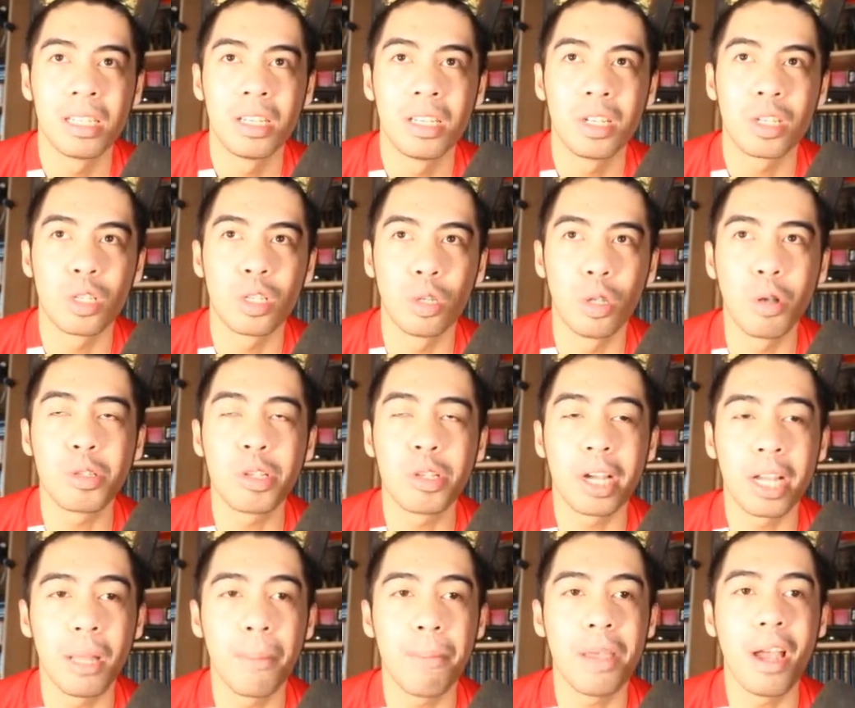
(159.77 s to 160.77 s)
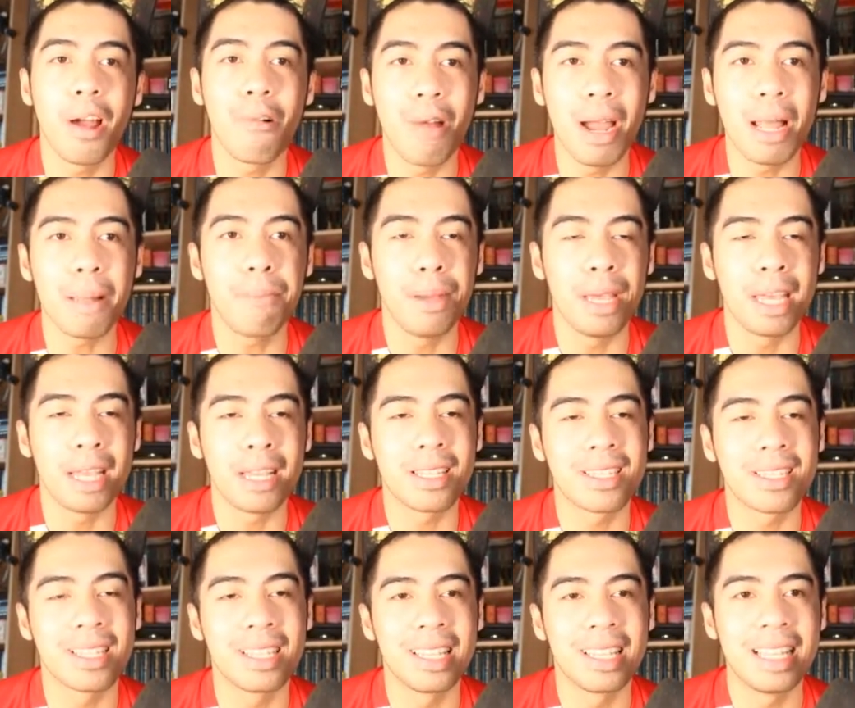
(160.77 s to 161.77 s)
So those are going to be our red
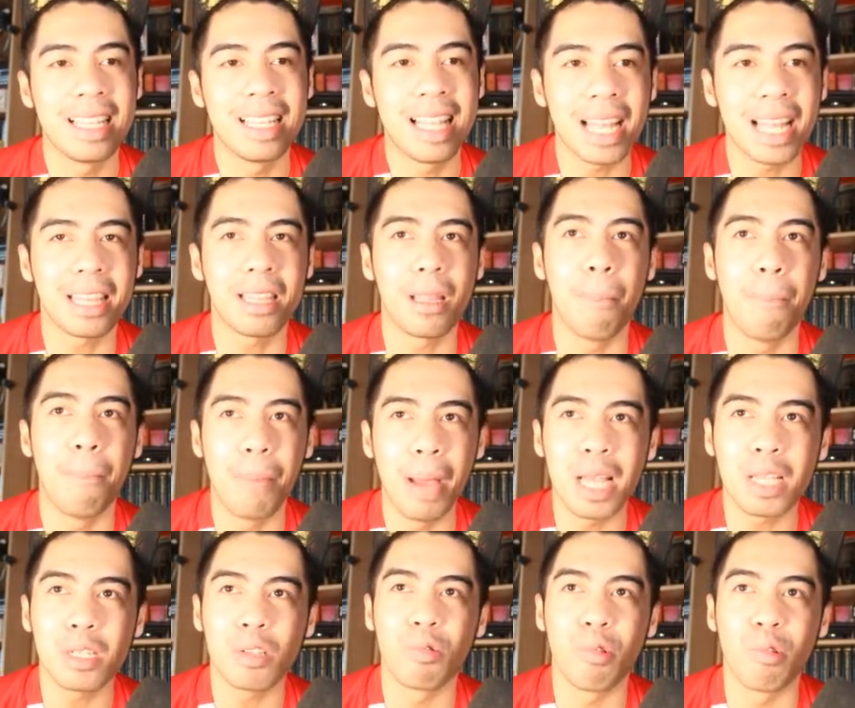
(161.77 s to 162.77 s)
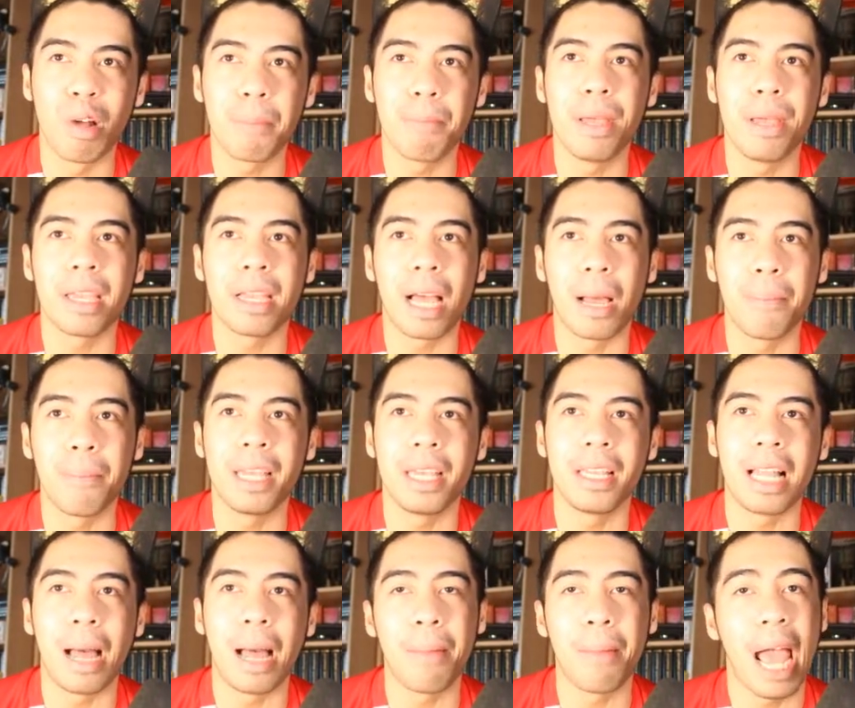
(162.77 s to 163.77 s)
picks. Not the best red pick. I mean,
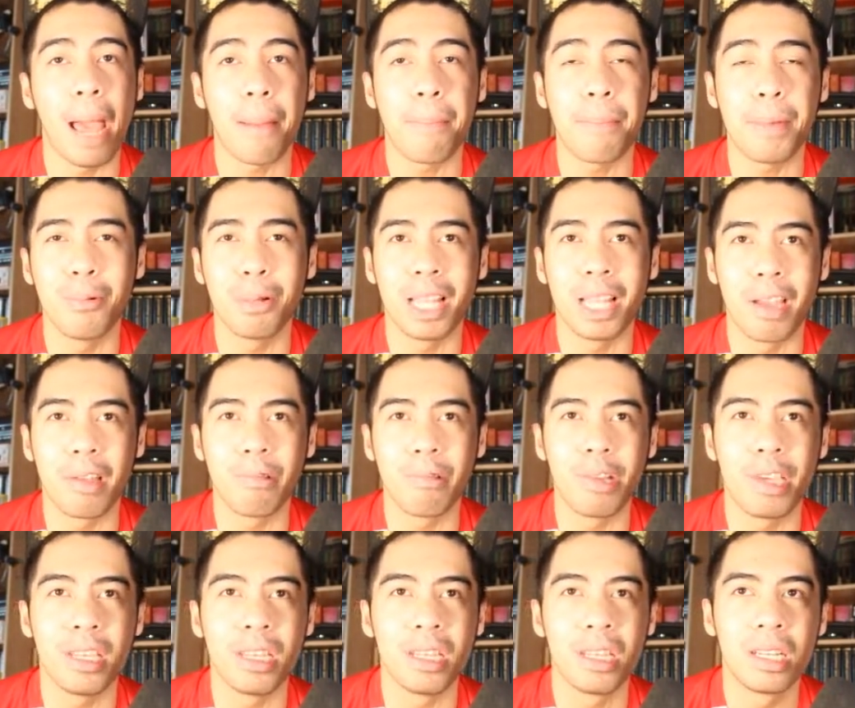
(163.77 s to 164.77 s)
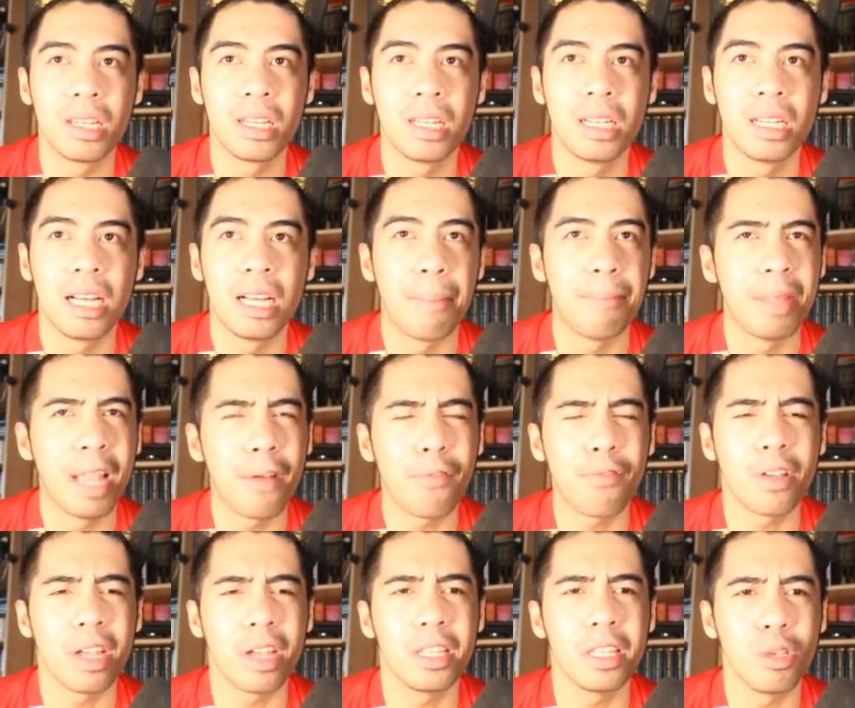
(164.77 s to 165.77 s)
I'm happy with Henry. I'm
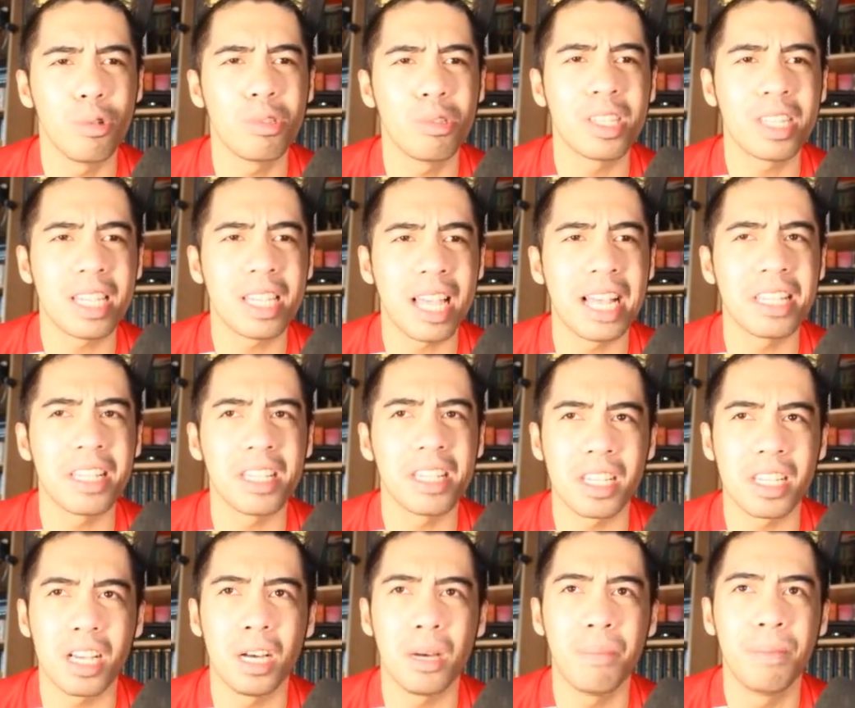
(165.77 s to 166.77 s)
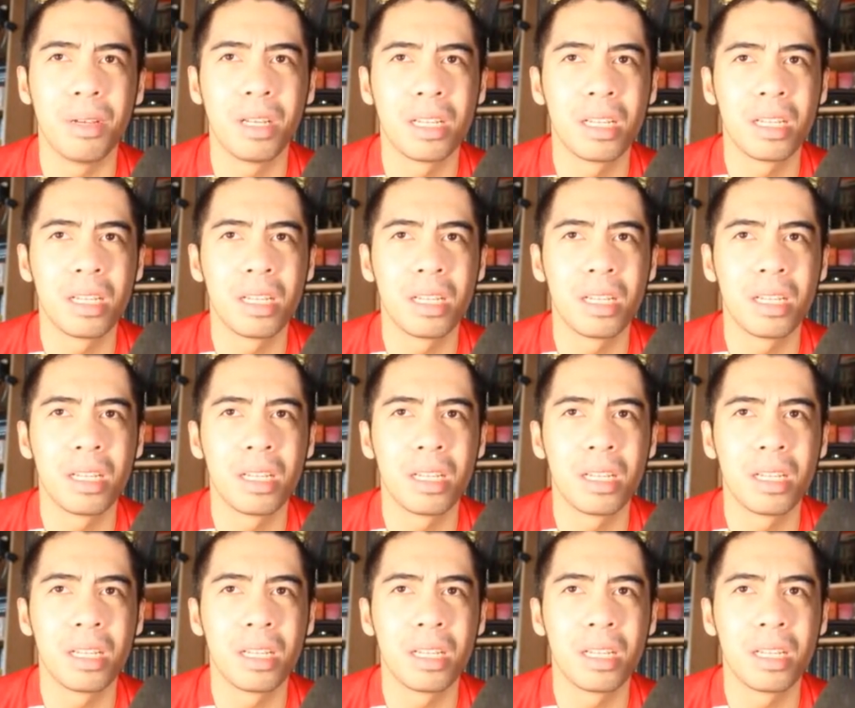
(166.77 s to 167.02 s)
definitely going to use this guy as a sub.